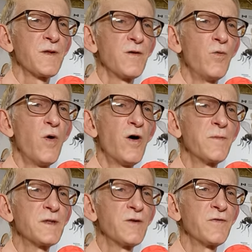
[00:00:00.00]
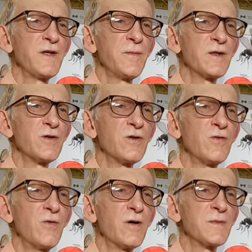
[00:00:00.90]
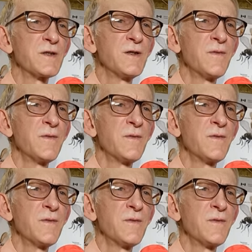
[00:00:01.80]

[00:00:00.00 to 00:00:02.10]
worms, of nematode worms,